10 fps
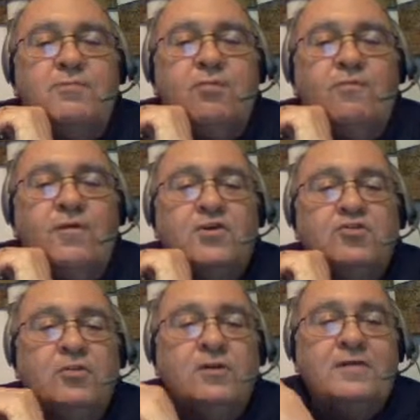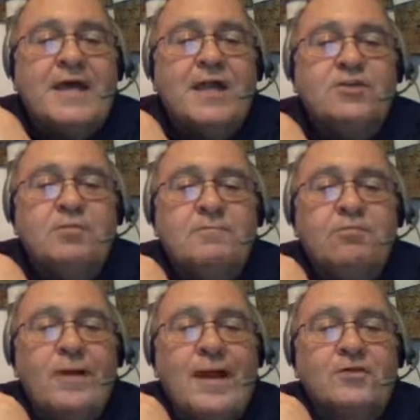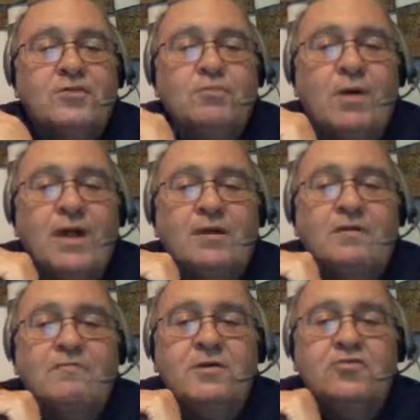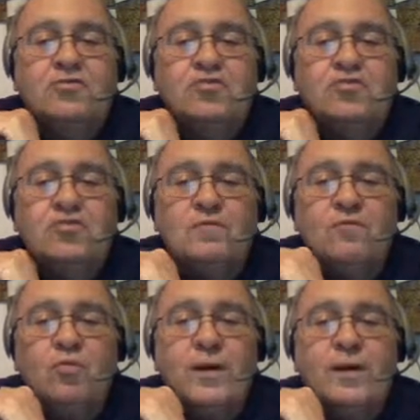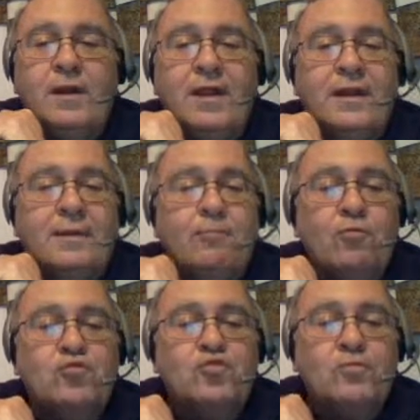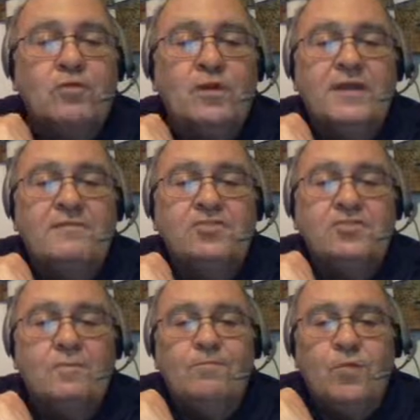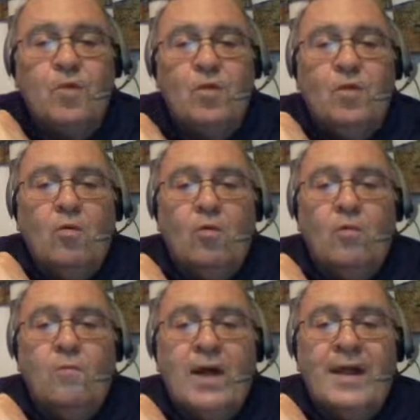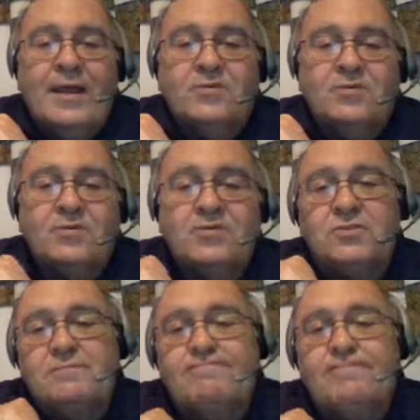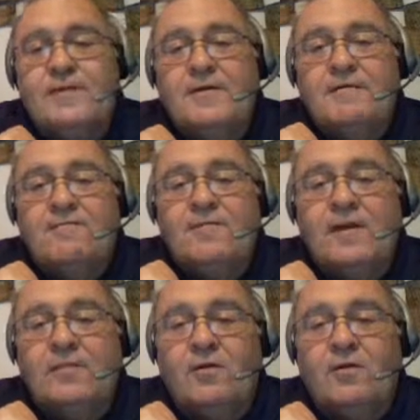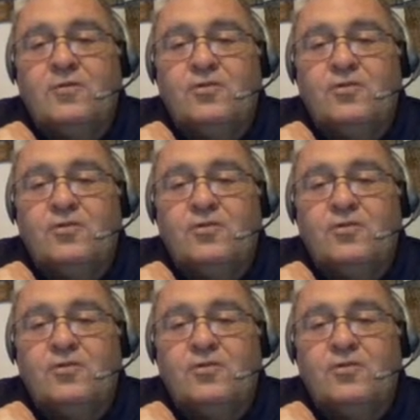the professional detachment practiced by individuals to avoid letting personal beliefs or biases affect their